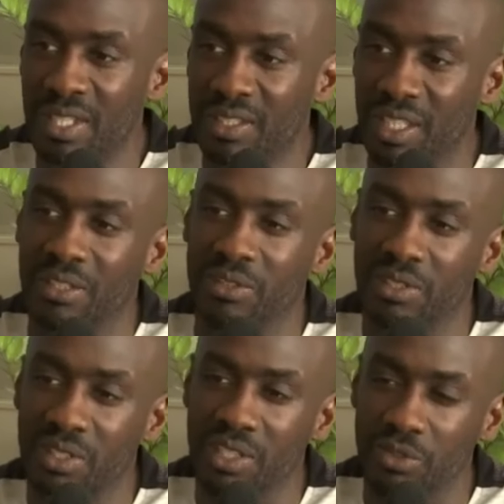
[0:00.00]
then
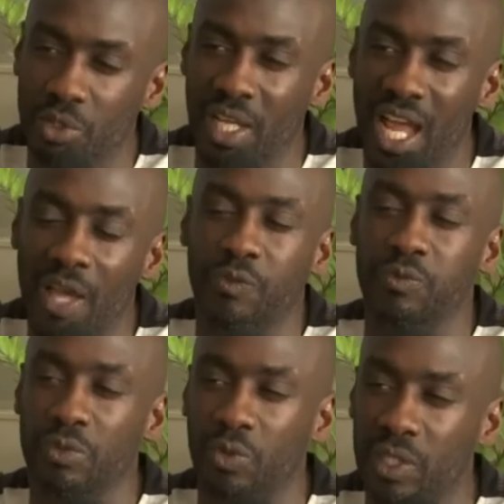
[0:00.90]
you can have
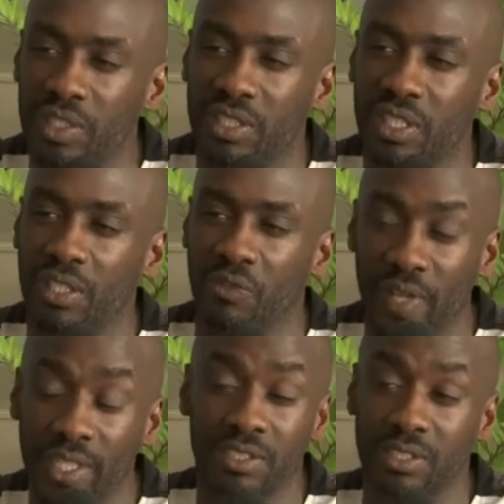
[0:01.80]
critical
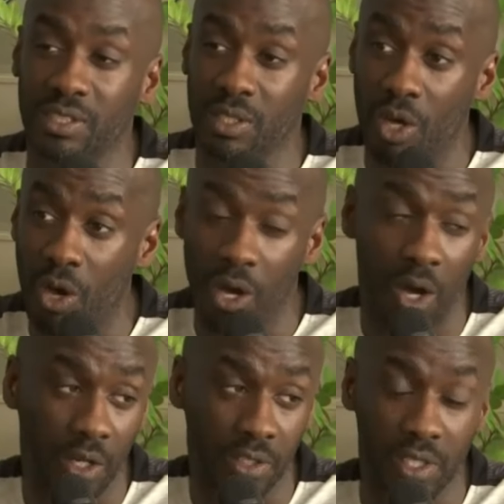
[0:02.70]
things
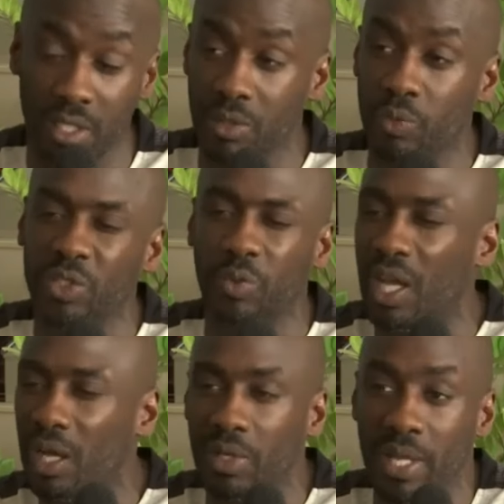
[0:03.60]
on the, which
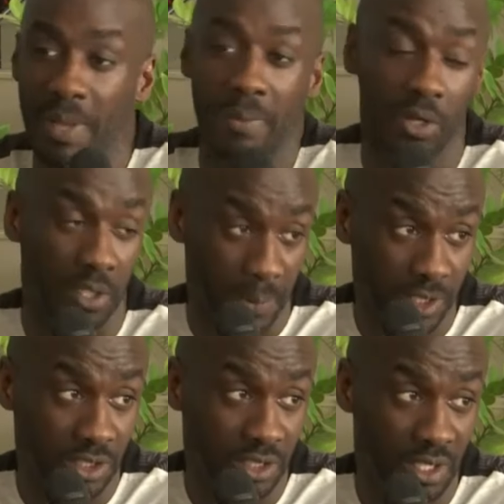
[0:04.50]
were maybe on the
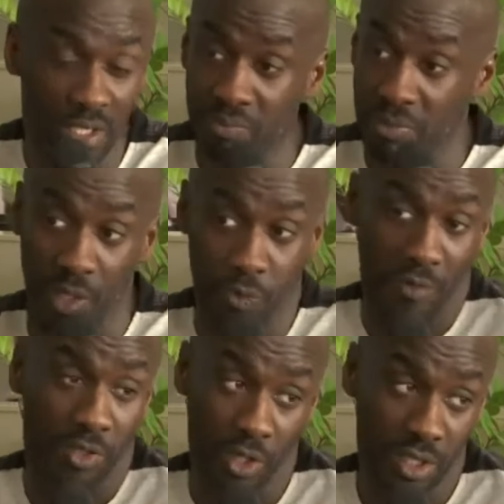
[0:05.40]
pitch. If you
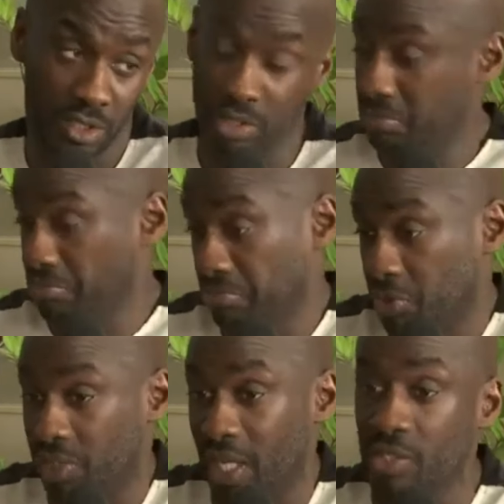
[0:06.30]
have the knowledge
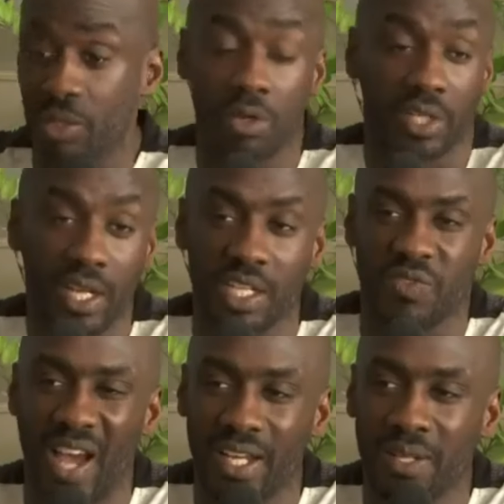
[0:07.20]
to say so, okay, that's
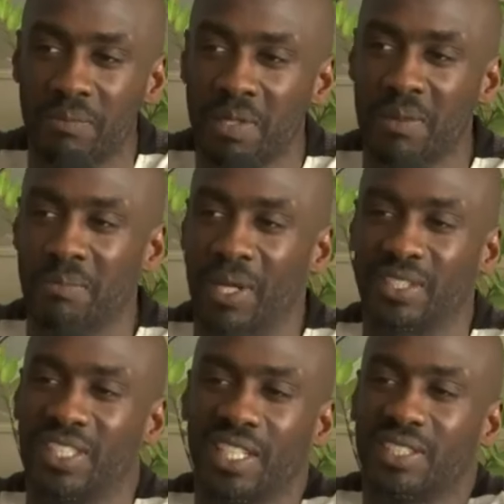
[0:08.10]
fine. But
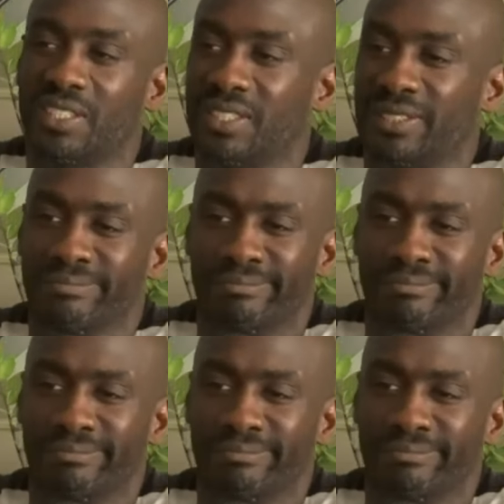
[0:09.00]
just